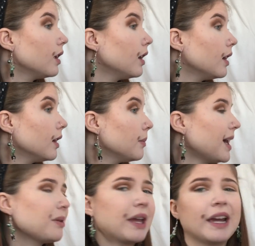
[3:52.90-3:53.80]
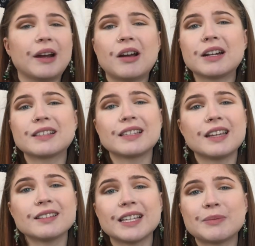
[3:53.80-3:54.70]
I don't care.
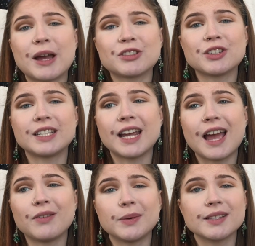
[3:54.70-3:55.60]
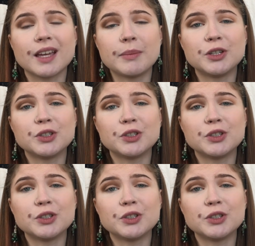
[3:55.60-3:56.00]
Honestly, St. Patrick's Day, everyone's gonna be